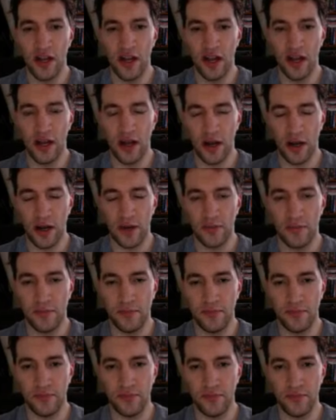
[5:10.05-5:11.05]

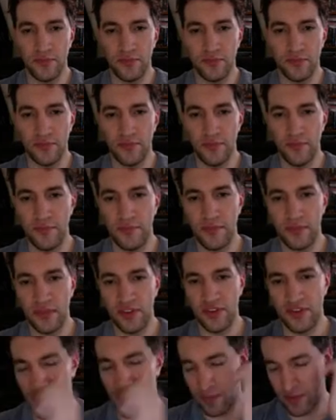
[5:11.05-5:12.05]

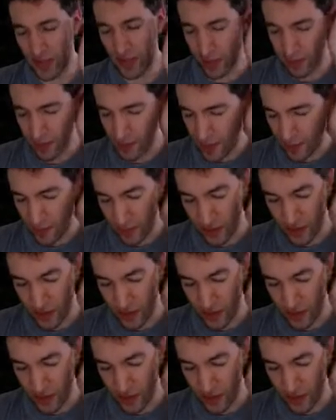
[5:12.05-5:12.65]
So I'm